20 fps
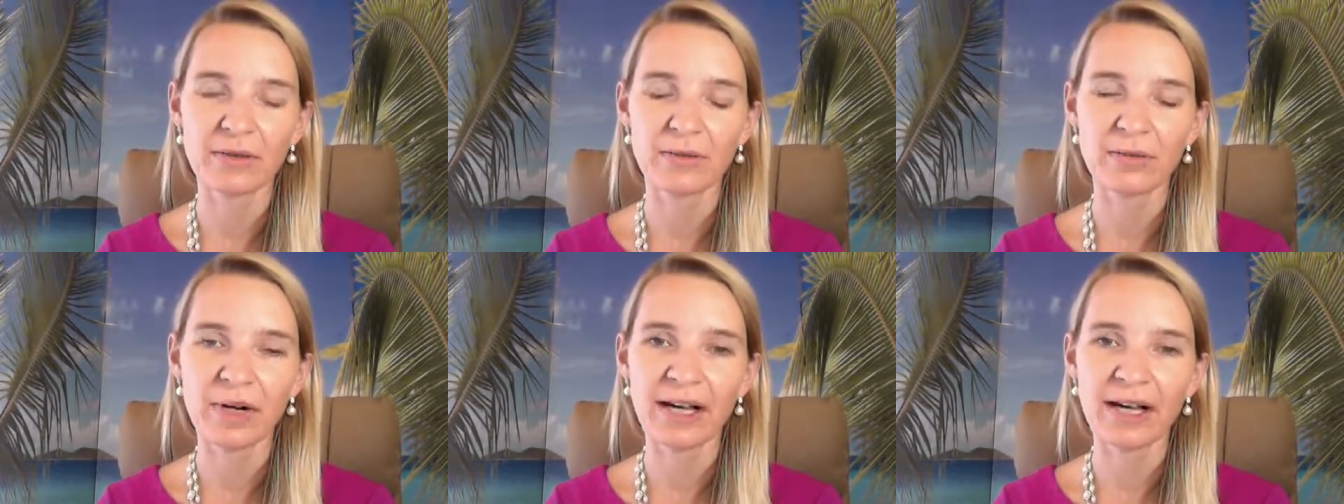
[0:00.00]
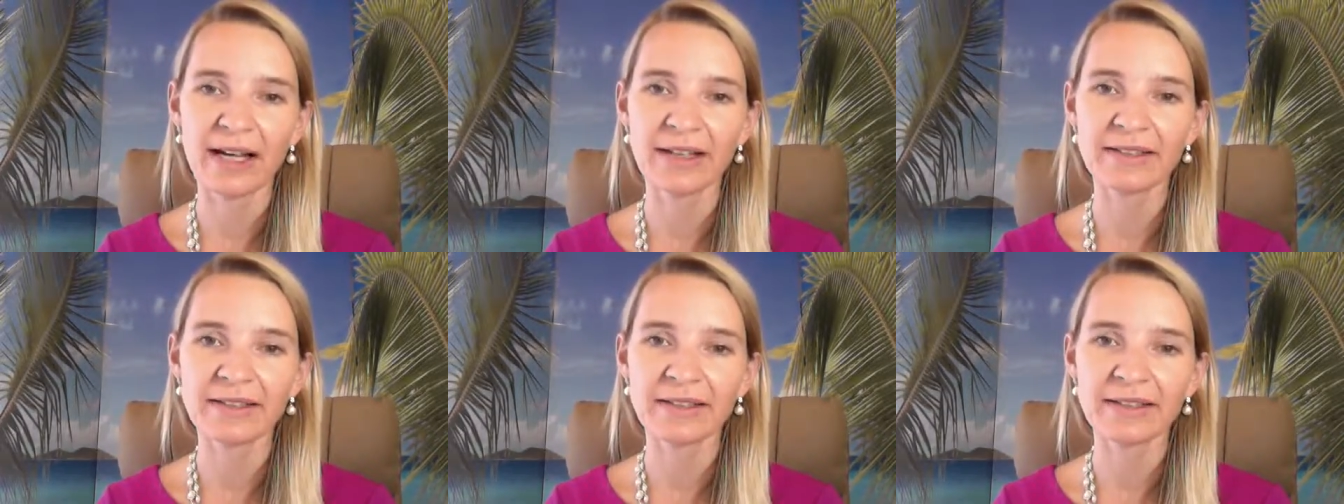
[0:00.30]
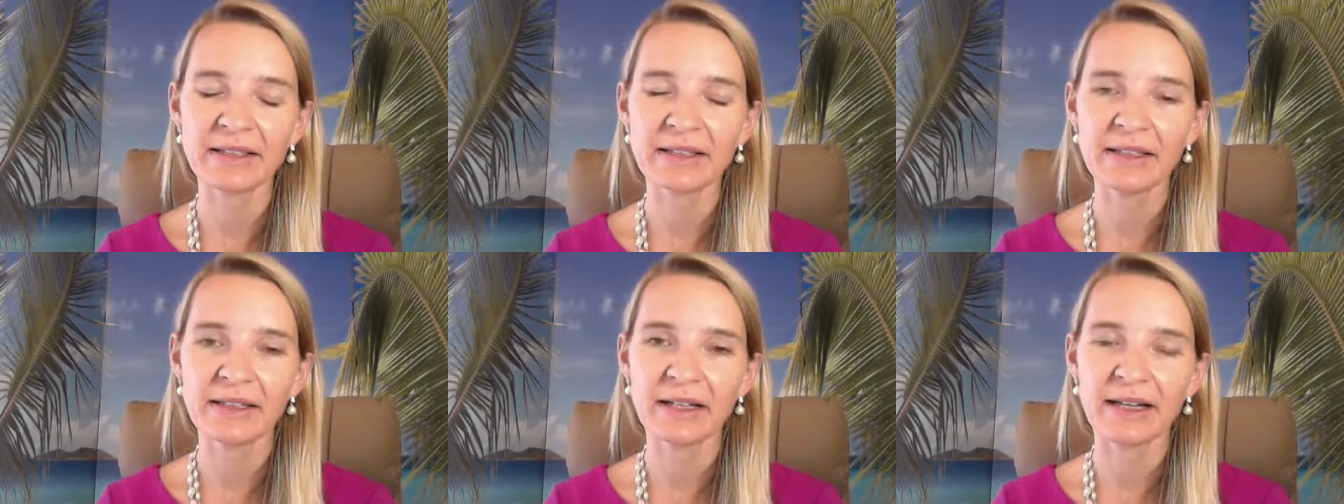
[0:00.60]
right?
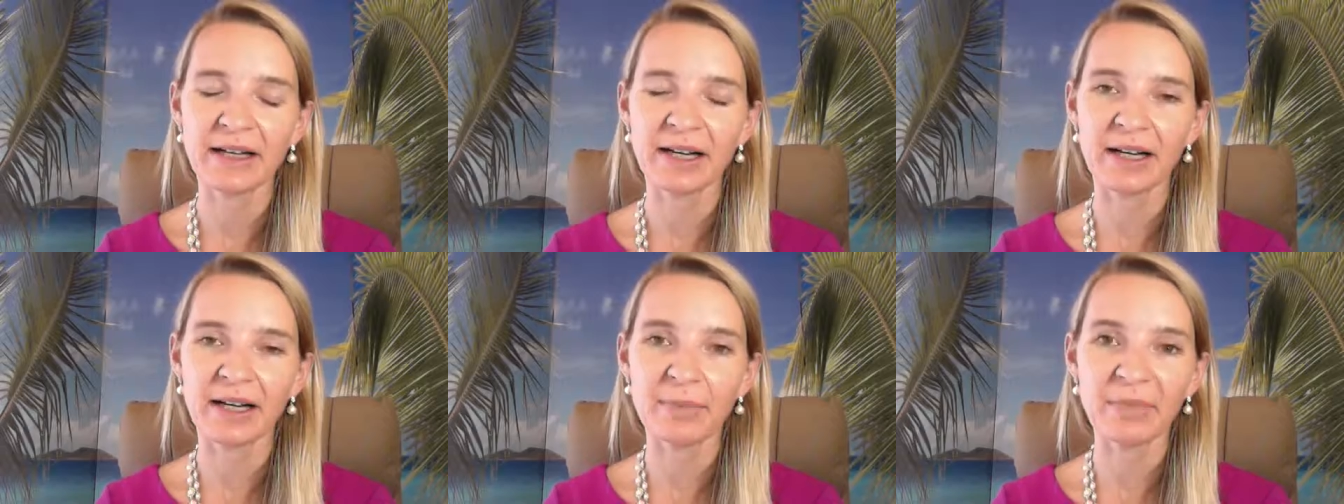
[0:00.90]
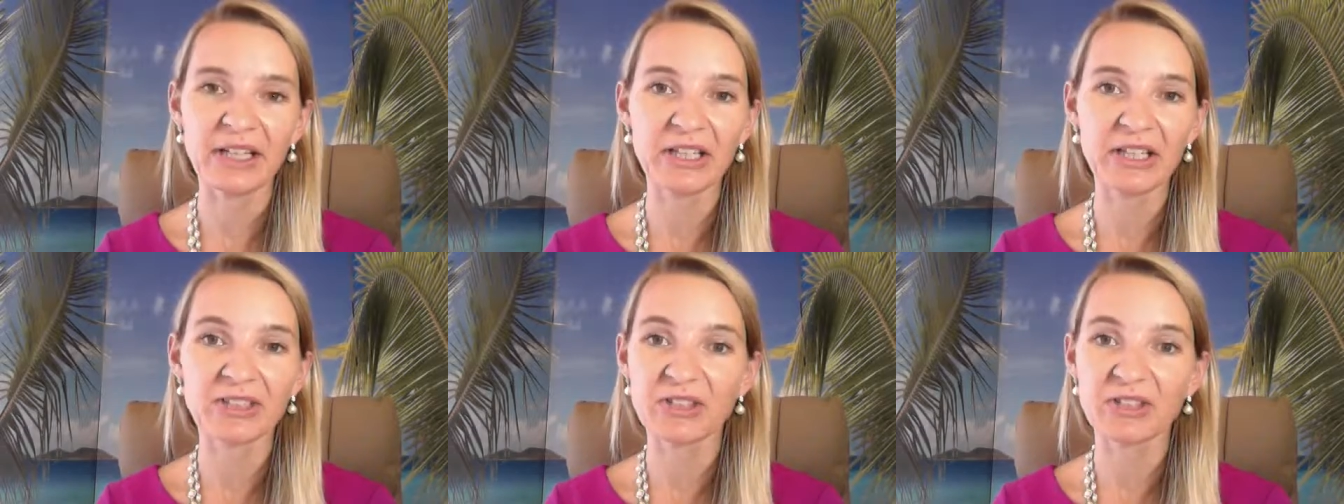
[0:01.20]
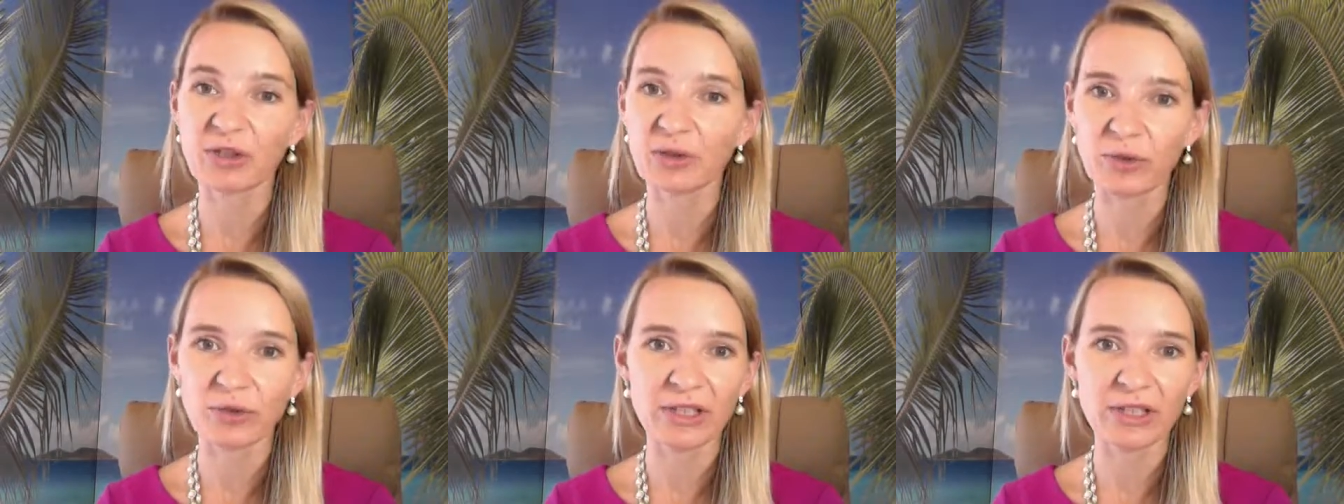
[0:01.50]
Um, because
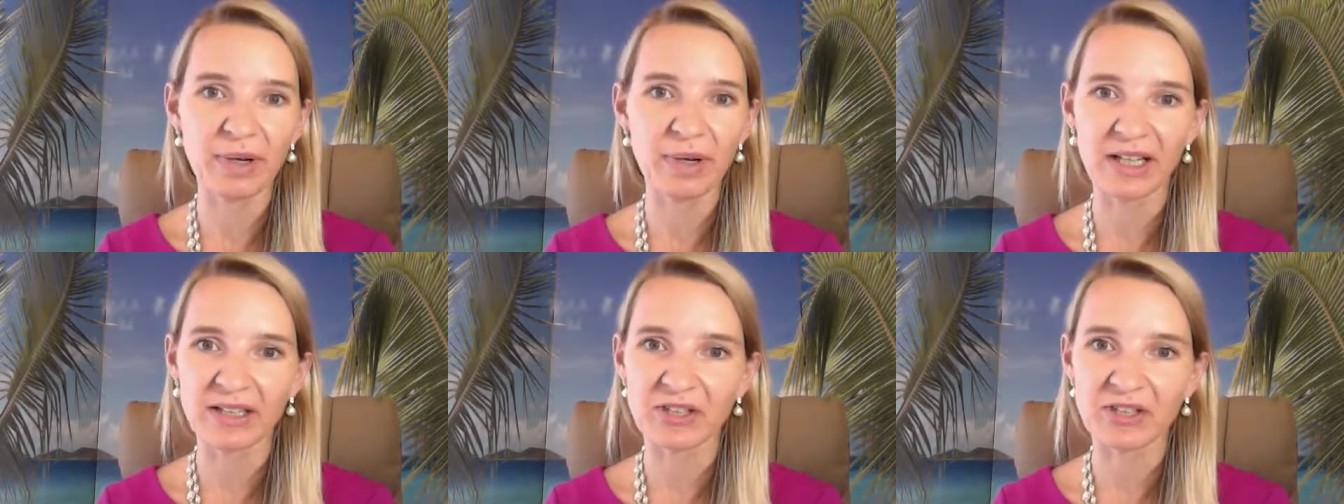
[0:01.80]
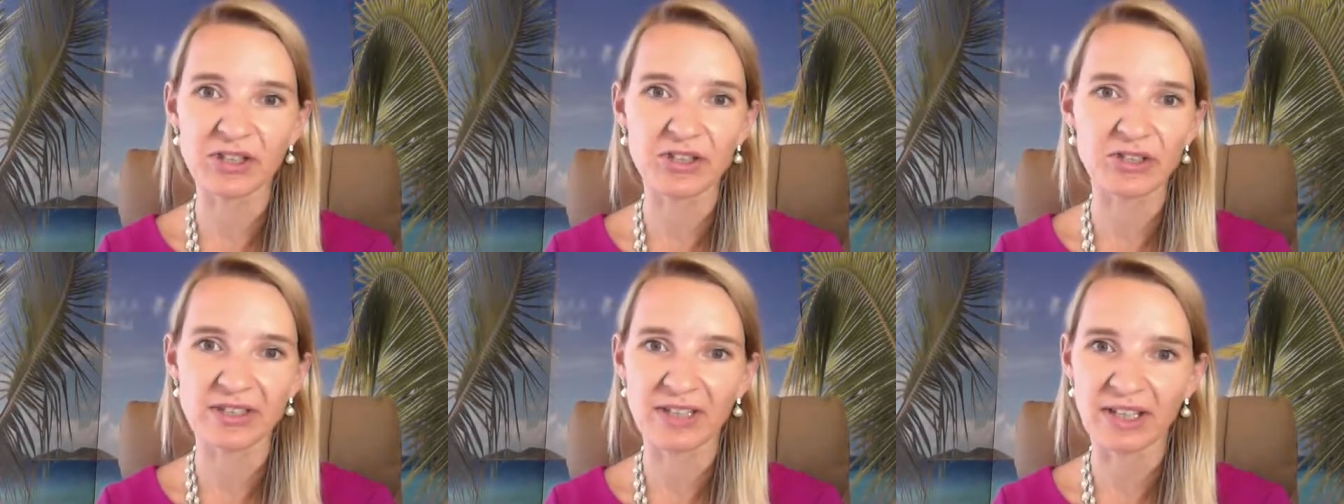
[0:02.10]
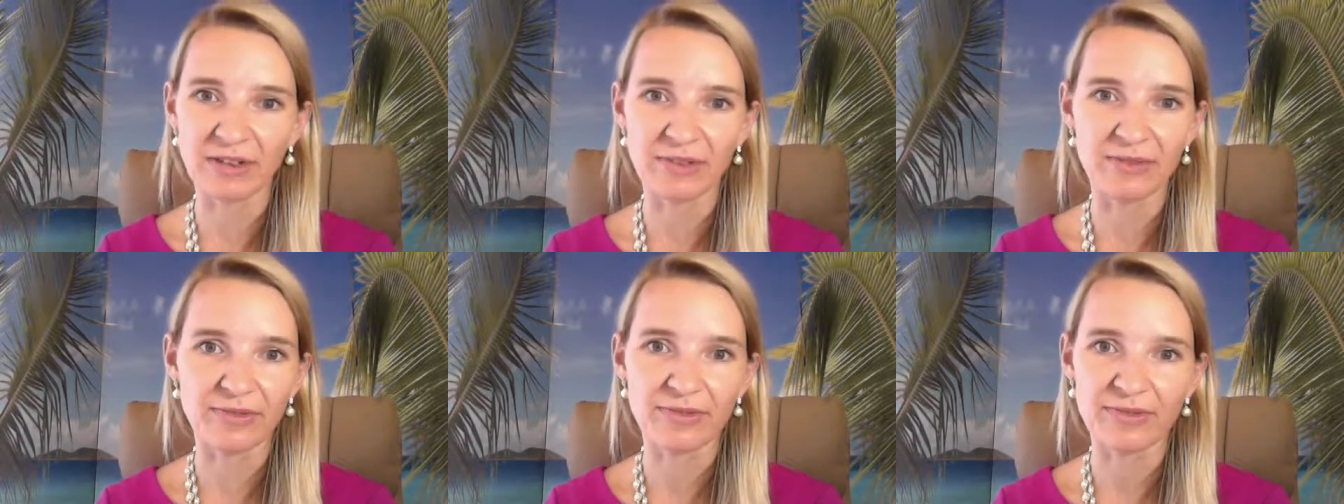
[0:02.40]
you only punish
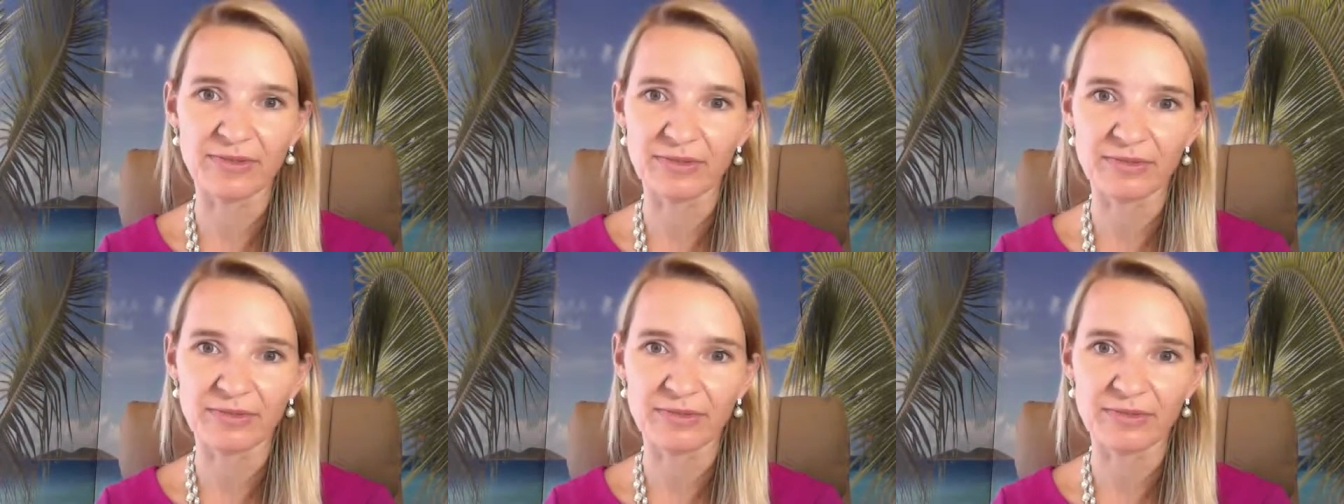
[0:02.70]
yourself.